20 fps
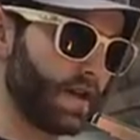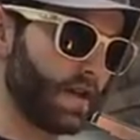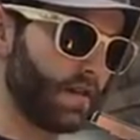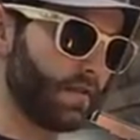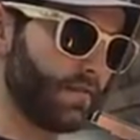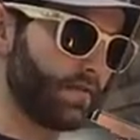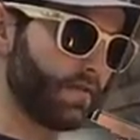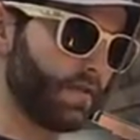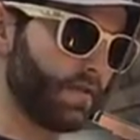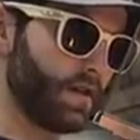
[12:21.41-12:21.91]
You're
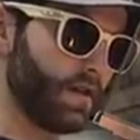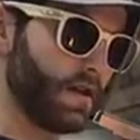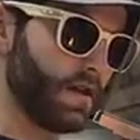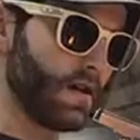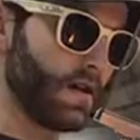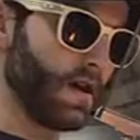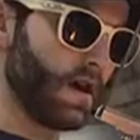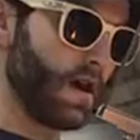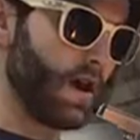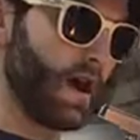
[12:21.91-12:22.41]
just gonna
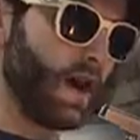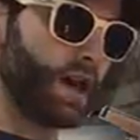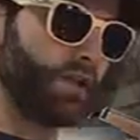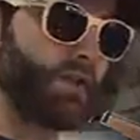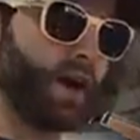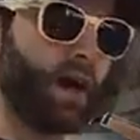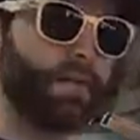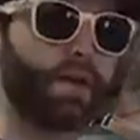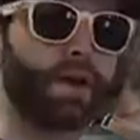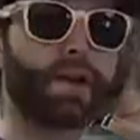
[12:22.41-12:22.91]
fight yourself.
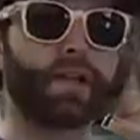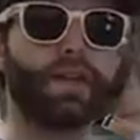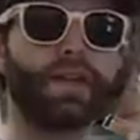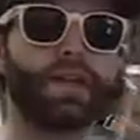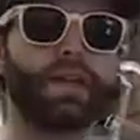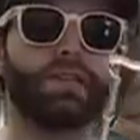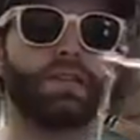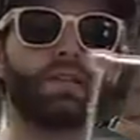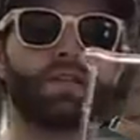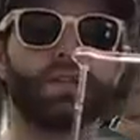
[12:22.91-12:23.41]

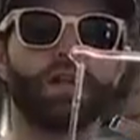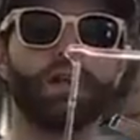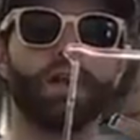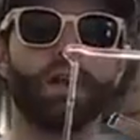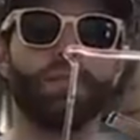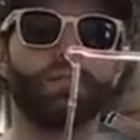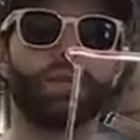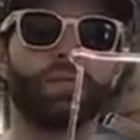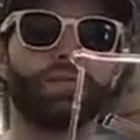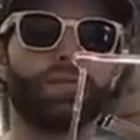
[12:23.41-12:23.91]
All right, I
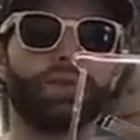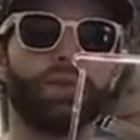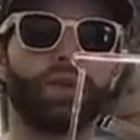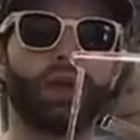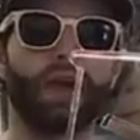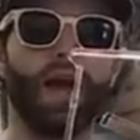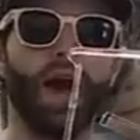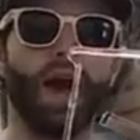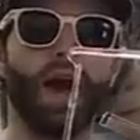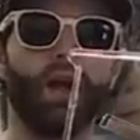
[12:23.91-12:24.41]
got my
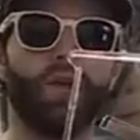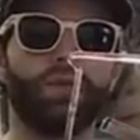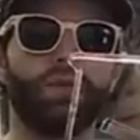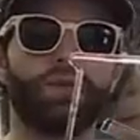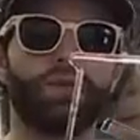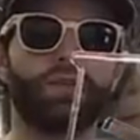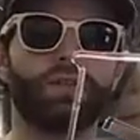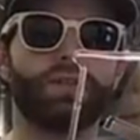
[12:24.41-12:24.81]
heat. I'm